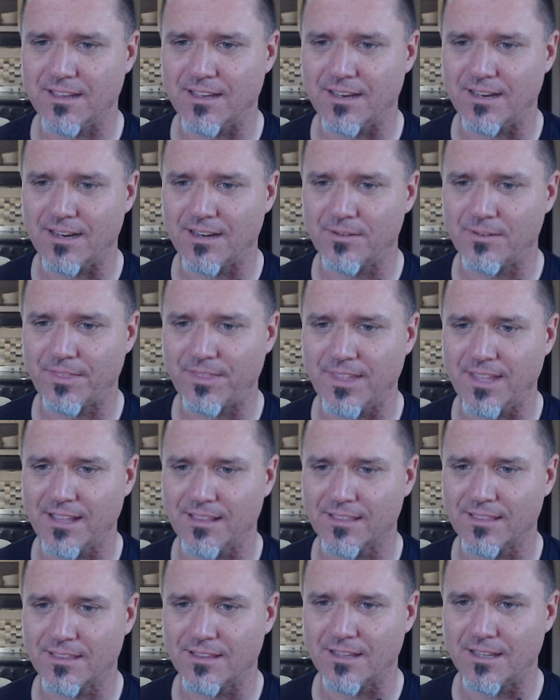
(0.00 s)
And I don't
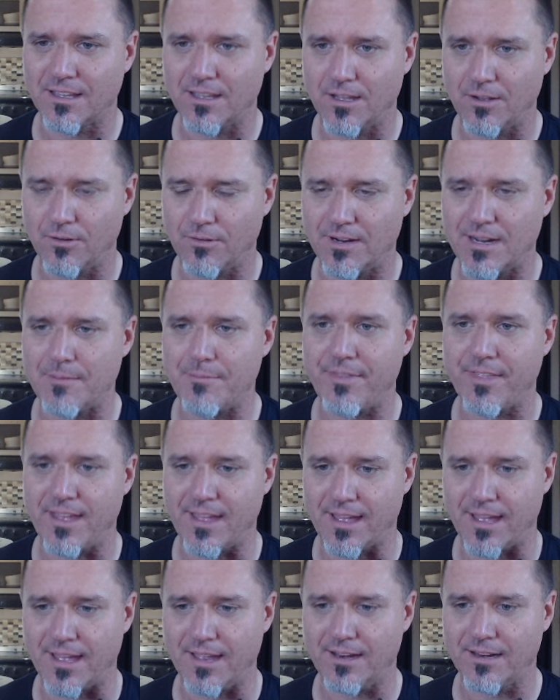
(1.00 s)
think... I'll grab
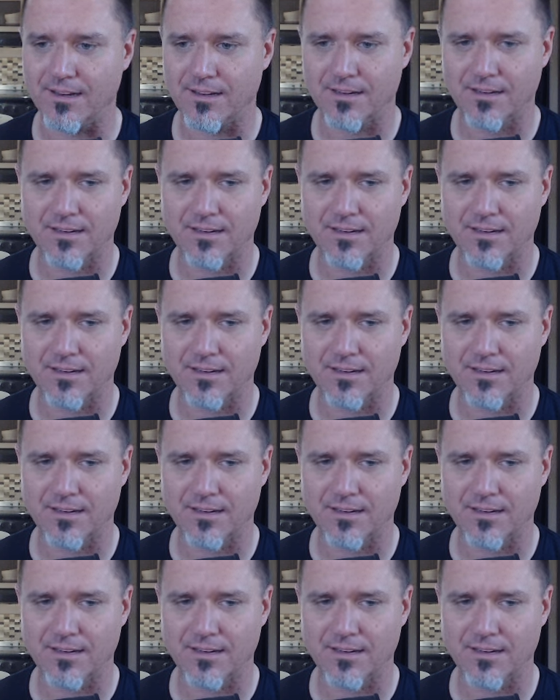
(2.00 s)
that.